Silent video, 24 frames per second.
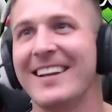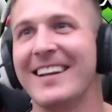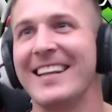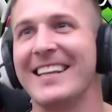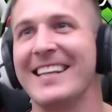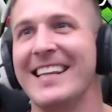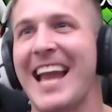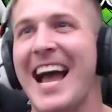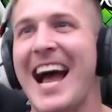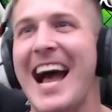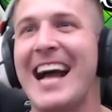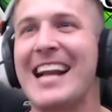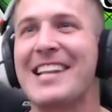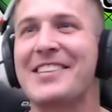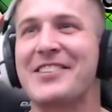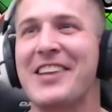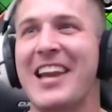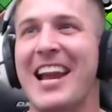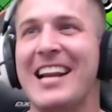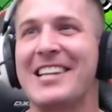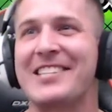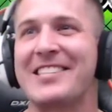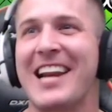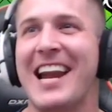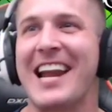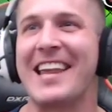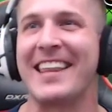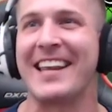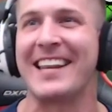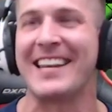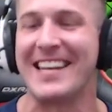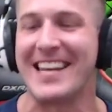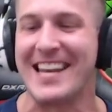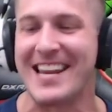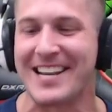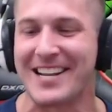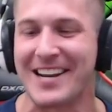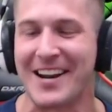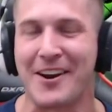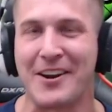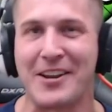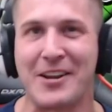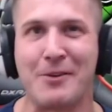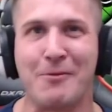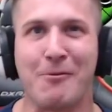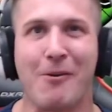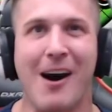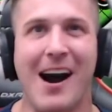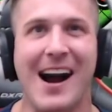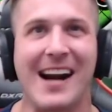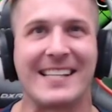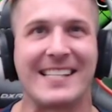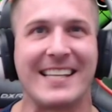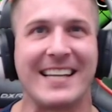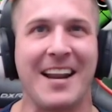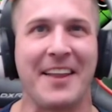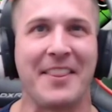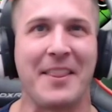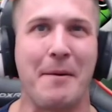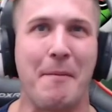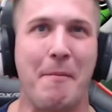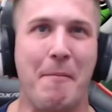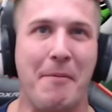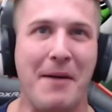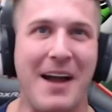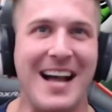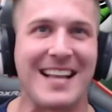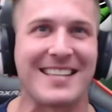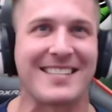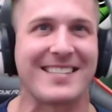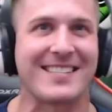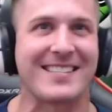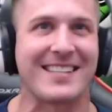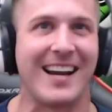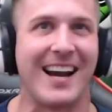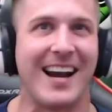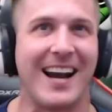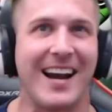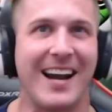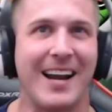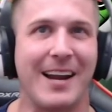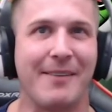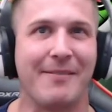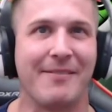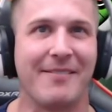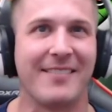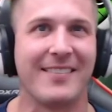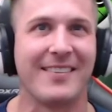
Yeah, JJ the Nico, you walked it on the best time.